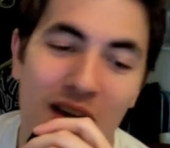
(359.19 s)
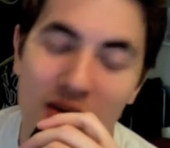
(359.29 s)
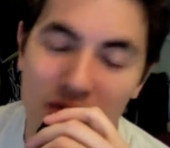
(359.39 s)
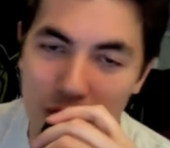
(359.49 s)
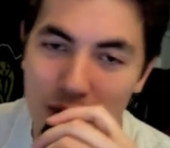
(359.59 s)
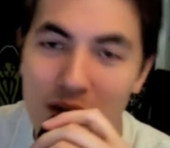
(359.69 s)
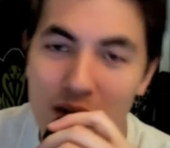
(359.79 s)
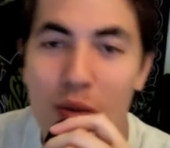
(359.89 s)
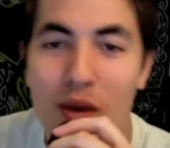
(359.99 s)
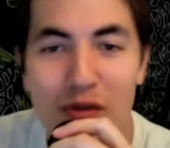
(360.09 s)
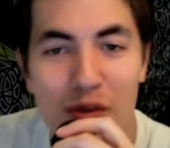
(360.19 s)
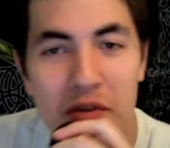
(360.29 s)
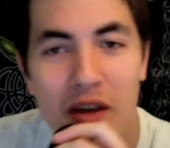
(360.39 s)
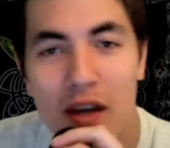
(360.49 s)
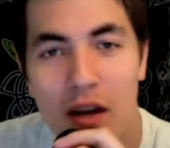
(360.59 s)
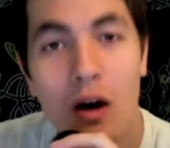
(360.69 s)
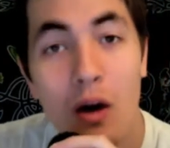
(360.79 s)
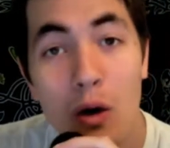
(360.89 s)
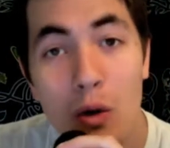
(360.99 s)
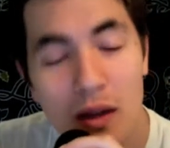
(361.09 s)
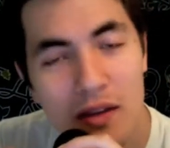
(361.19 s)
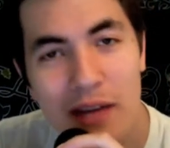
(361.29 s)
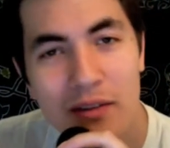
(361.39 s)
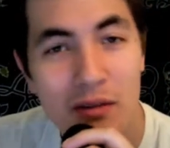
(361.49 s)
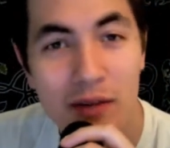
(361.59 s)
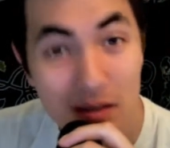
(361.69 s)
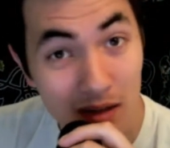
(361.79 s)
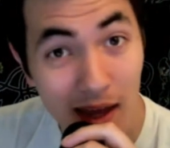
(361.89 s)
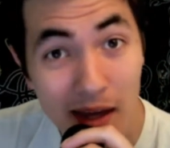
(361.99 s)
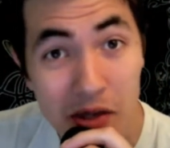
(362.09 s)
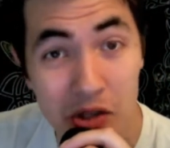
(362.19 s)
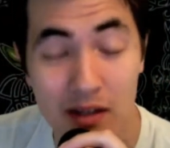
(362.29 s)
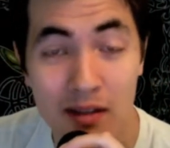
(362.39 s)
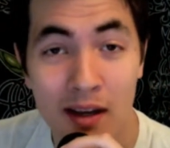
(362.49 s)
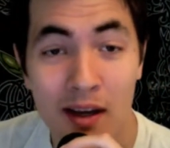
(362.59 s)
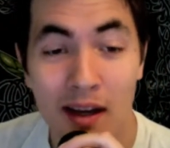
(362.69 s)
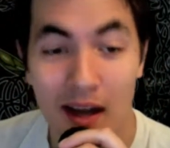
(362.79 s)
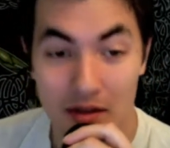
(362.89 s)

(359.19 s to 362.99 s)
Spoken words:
So he went from saying, "Oh, let's have an investigation," as